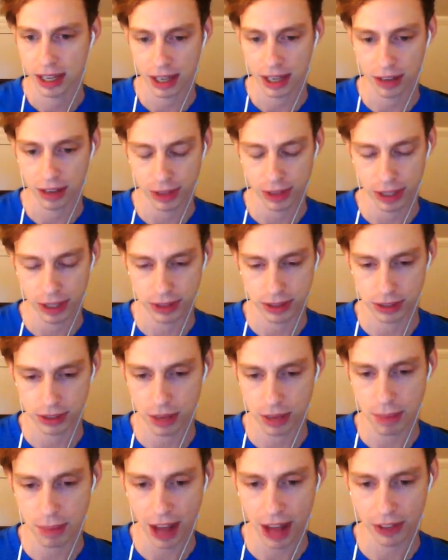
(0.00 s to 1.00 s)
if
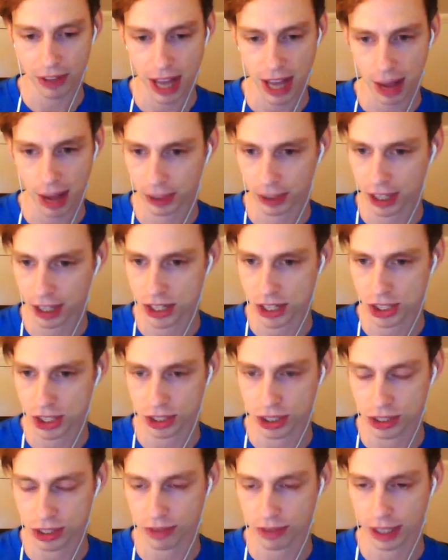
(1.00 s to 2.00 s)
somehow the application
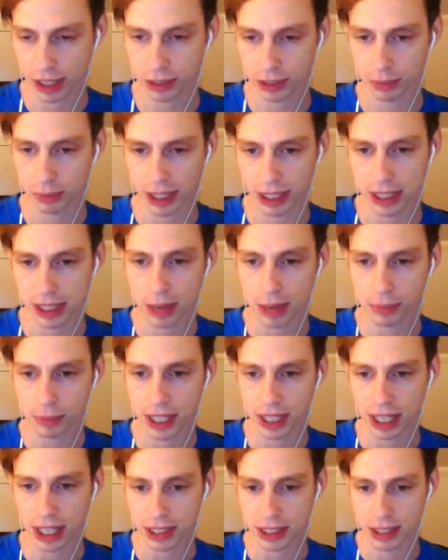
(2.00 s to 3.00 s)
is affected by the
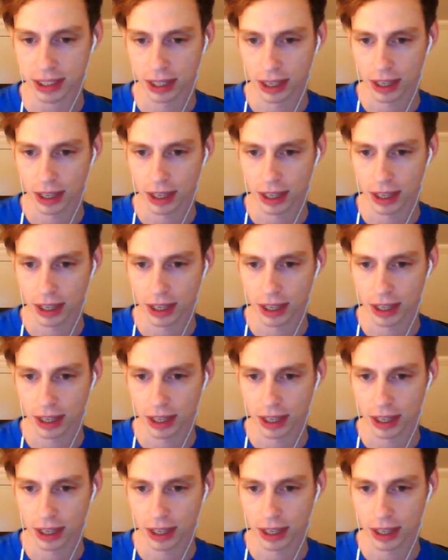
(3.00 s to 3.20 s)
update